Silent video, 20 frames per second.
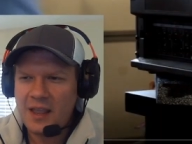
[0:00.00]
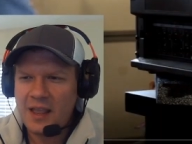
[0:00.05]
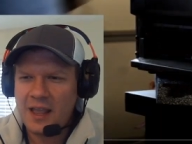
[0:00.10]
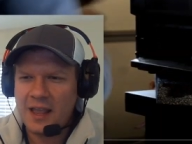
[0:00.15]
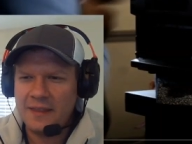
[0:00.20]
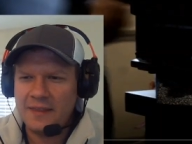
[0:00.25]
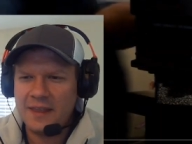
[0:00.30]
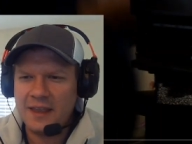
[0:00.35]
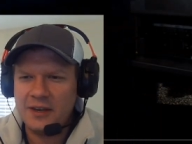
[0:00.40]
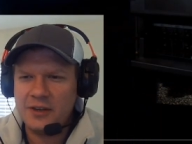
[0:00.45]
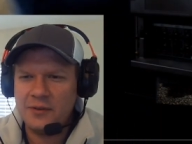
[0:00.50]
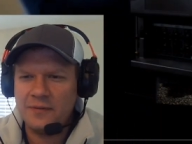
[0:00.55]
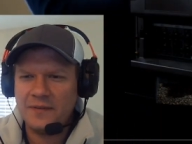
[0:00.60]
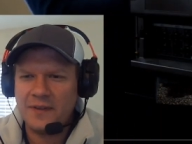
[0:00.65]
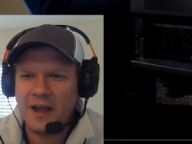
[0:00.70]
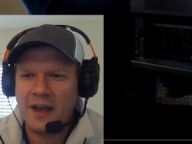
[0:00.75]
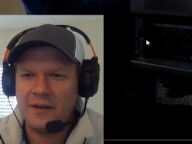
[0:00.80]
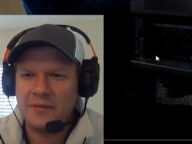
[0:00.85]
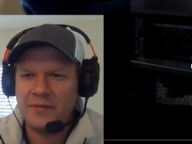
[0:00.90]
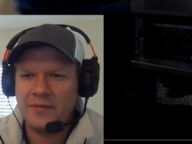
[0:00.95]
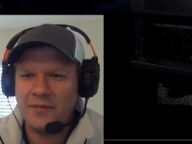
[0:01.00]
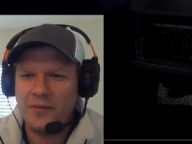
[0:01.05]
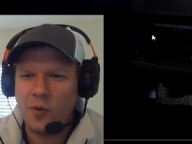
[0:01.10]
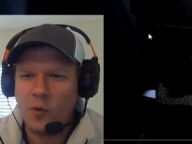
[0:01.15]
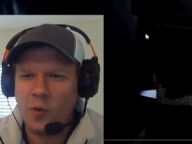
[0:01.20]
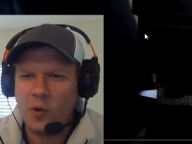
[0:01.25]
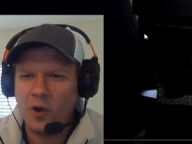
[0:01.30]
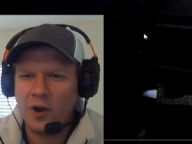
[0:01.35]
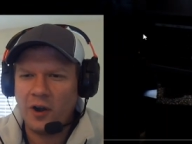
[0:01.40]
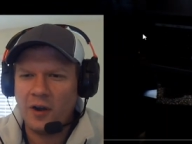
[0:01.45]
and then you've got
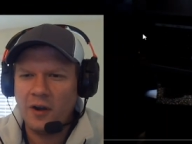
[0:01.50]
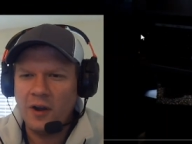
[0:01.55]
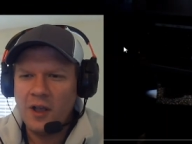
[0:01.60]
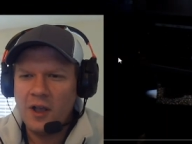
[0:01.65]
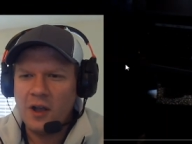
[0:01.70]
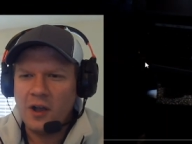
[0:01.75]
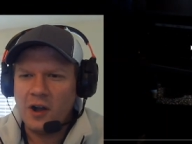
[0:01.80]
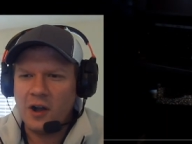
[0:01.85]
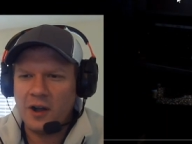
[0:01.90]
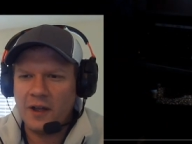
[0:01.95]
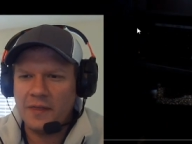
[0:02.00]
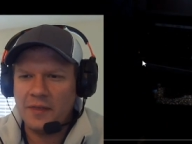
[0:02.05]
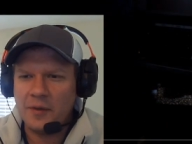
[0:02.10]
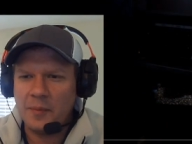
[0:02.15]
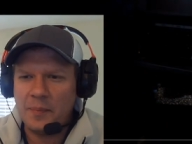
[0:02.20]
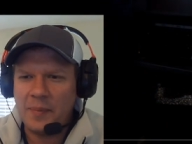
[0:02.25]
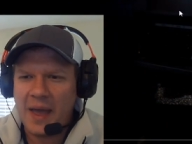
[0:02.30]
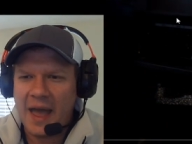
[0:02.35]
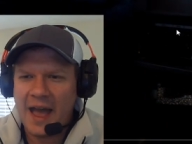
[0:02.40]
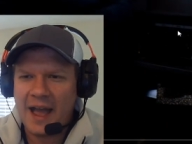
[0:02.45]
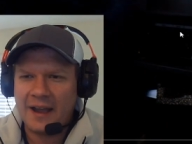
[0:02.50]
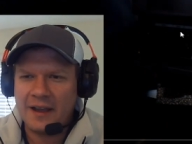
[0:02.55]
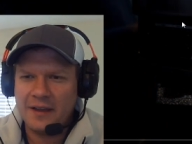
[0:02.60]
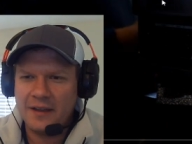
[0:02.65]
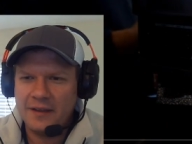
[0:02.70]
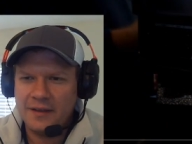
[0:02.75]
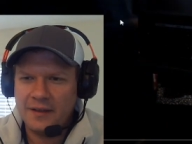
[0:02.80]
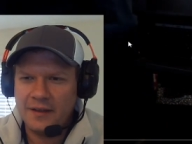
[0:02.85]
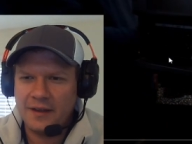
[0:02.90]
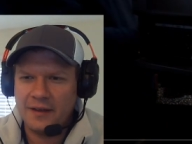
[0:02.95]
four on the
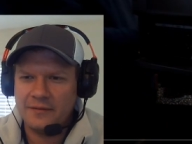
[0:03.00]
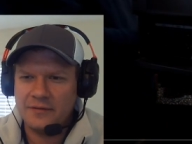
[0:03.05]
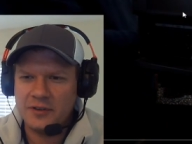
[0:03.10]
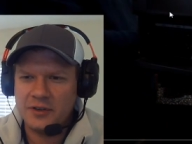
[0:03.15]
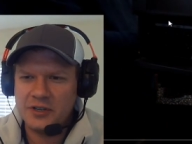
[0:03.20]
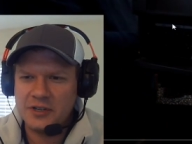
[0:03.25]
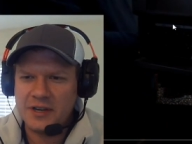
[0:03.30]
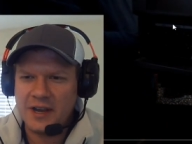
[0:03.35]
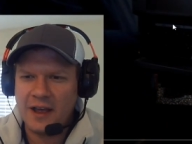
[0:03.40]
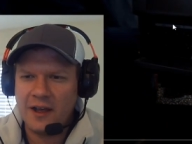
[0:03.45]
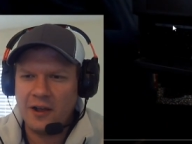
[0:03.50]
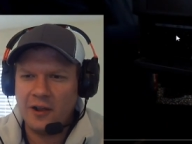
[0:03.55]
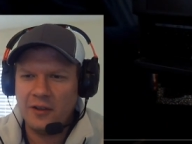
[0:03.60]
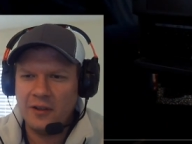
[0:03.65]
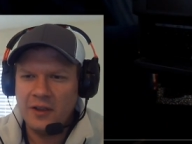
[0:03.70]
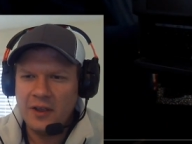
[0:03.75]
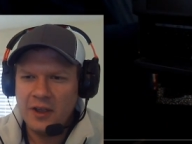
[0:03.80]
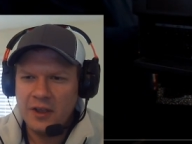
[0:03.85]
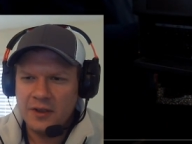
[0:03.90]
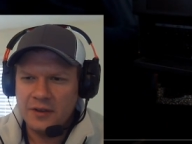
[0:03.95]
back of the shell.